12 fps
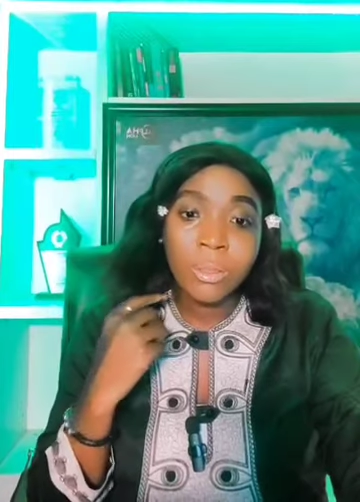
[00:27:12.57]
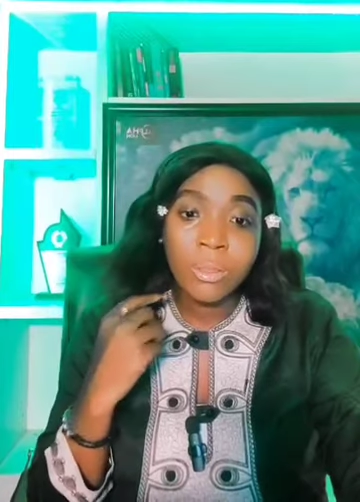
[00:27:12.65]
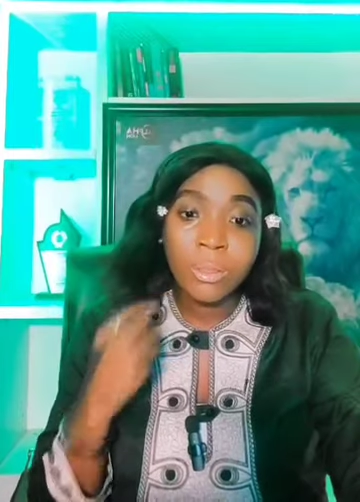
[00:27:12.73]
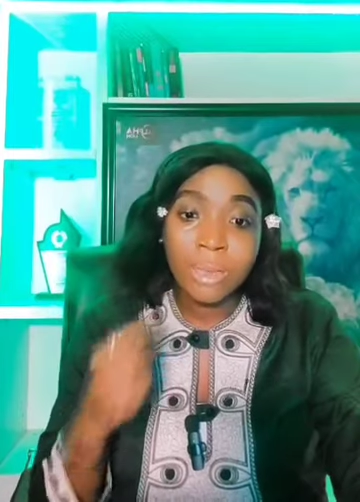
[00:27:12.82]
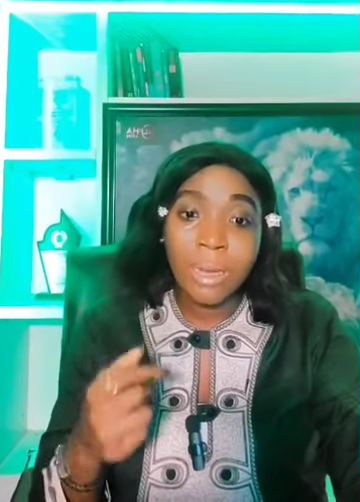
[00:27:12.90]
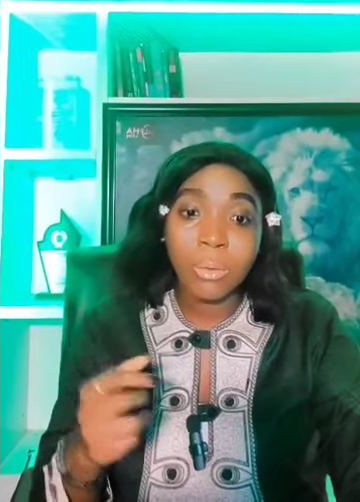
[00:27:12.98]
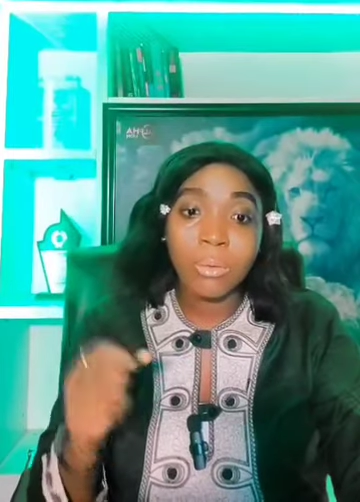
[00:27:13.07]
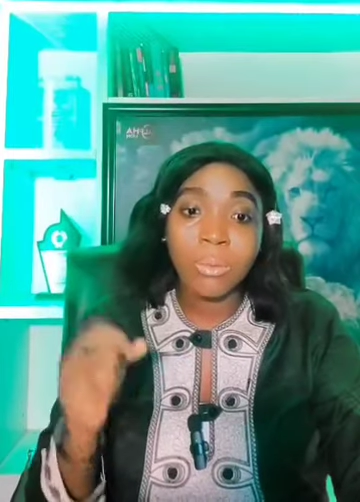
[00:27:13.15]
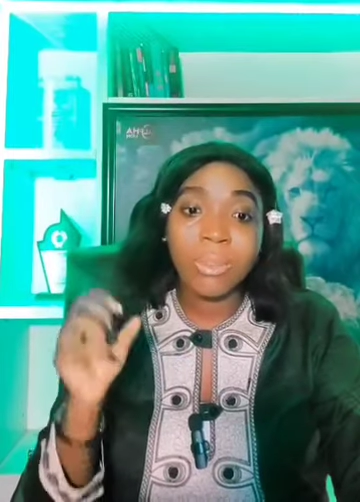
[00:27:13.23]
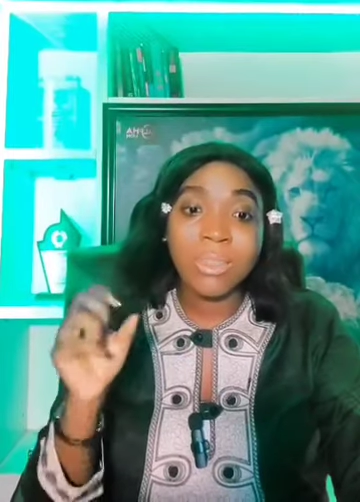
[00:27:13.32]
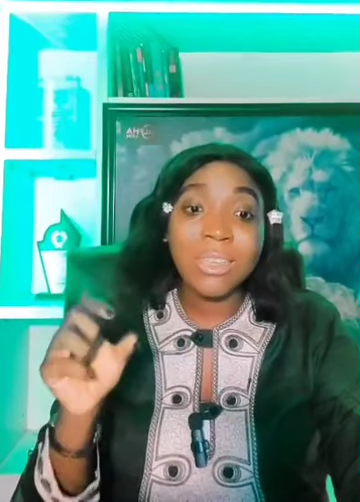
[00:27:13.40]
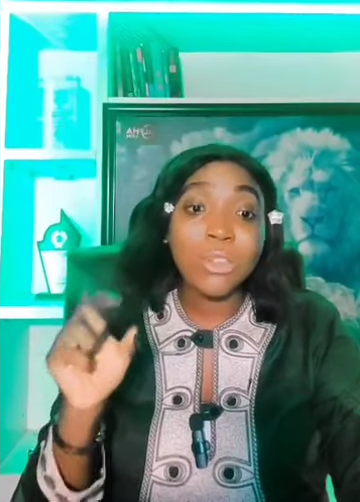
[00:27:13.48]
Now,
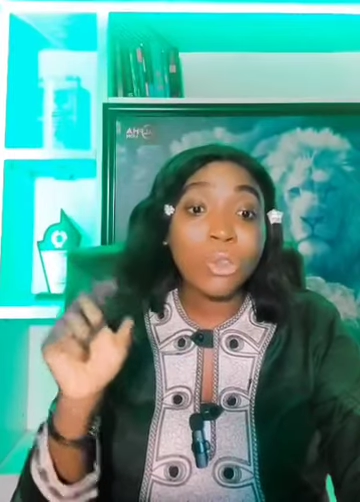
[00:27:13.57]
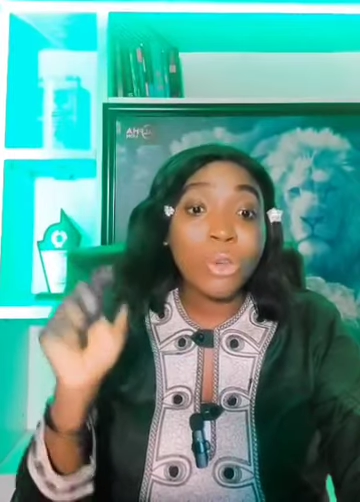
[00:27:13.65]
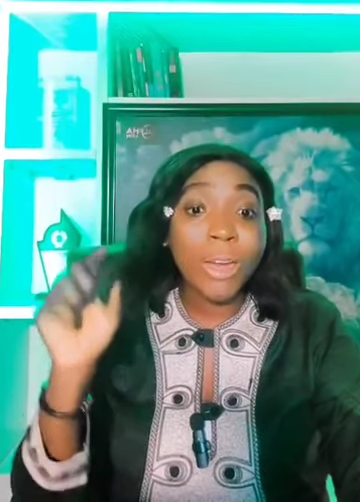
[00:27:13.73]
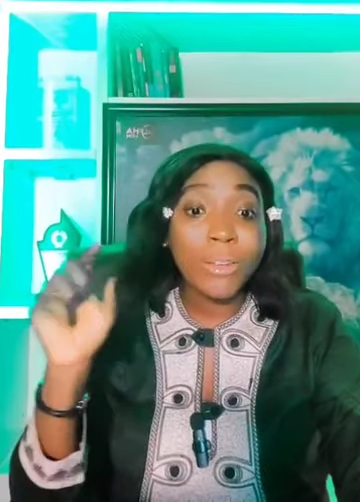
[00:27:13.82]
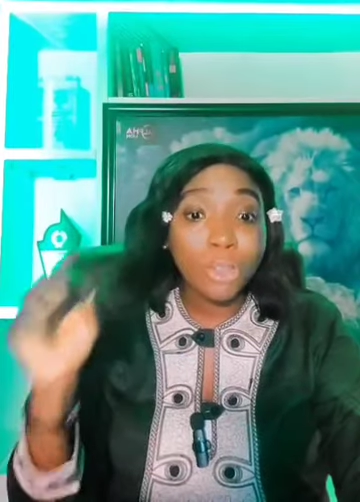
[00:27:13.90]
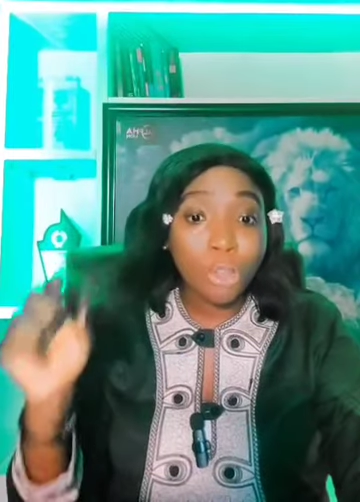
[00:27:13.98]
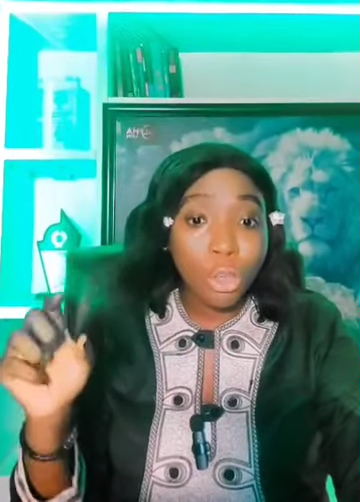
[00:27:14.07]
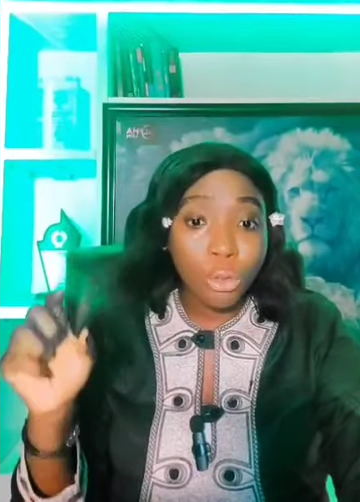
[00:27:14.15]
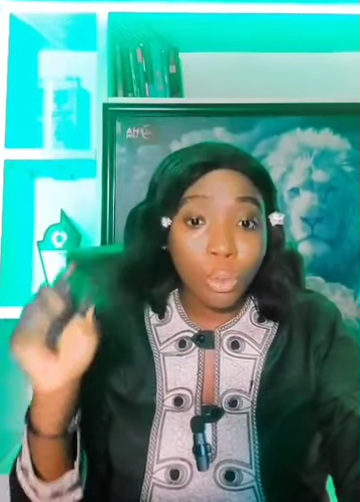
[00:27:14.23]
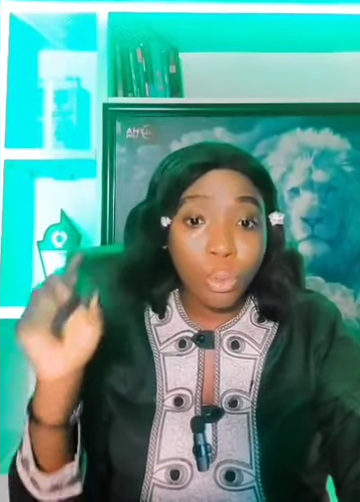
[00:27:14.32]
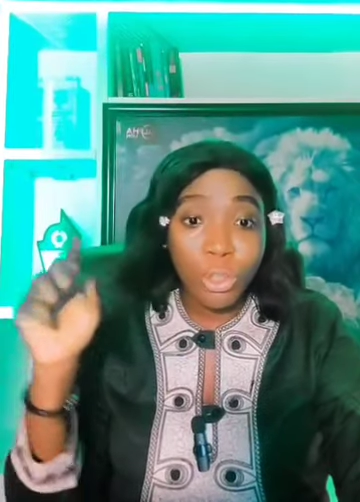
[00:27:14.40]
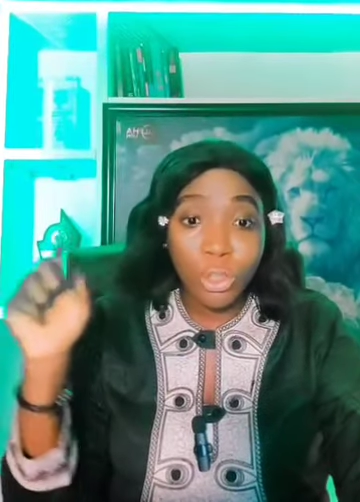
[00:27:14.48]
since you are
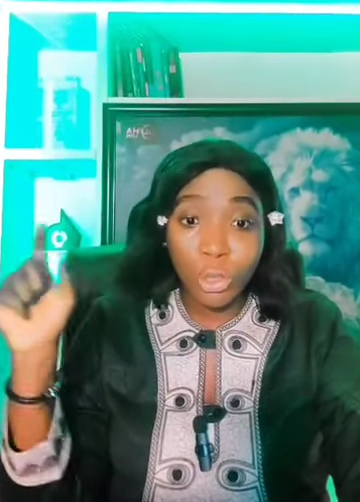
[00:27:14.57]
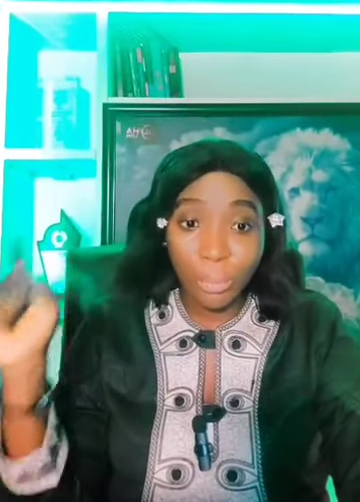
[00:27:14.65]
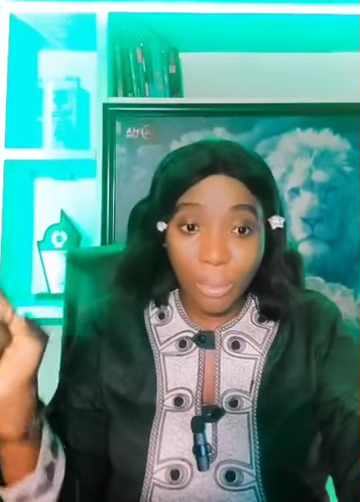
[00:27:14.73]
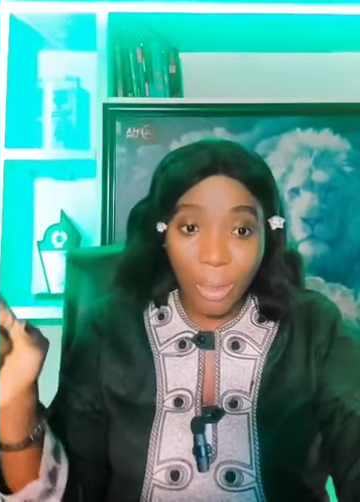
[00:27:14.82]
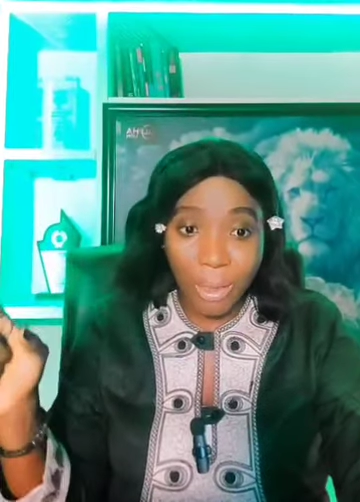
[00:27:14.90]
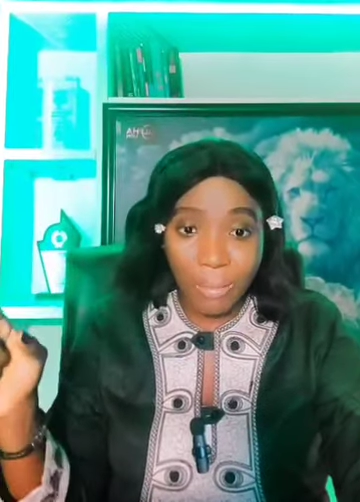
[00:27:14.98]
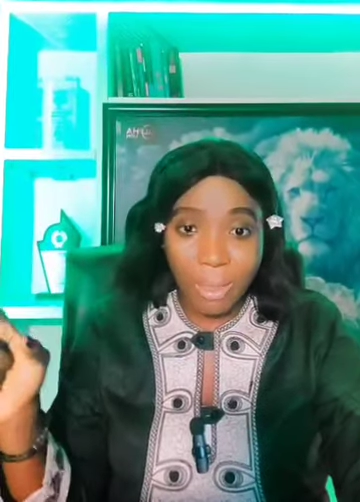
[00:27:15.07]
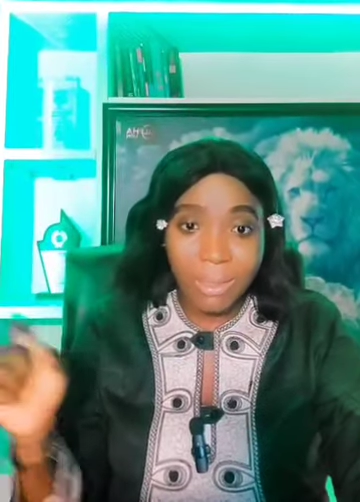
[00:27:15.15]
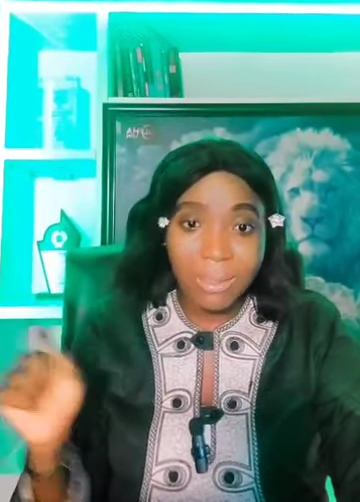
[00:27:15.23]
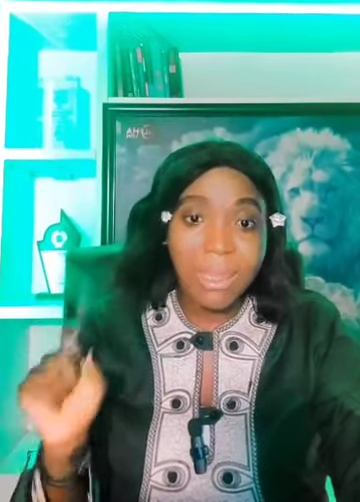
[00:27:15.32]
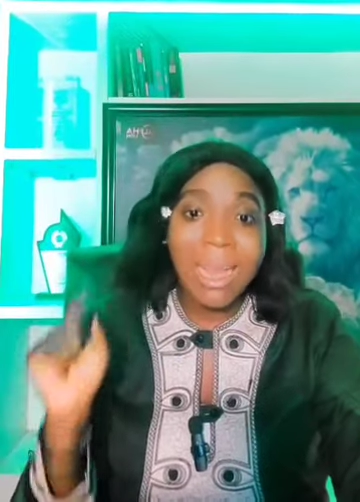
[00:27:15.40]
done with your payment,